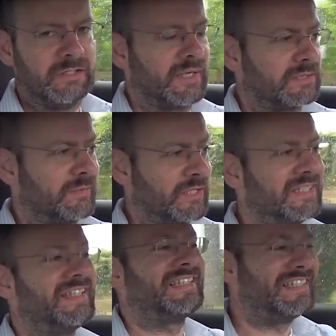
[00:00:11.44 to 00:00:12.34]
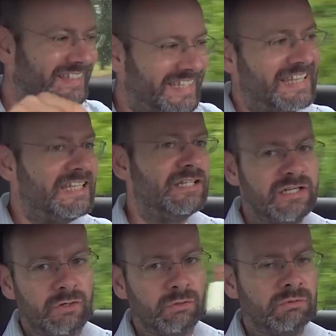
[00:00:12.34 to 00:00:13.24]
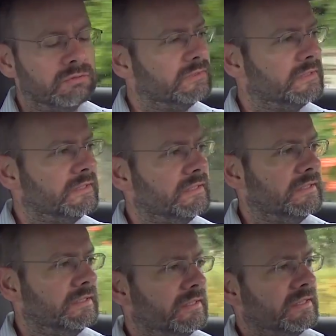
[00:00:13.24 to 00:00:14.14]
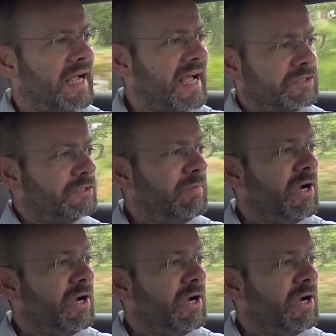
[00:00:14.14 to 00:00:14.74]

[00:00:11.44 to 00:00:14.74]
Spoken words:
new Aston Martin. This is the new Aston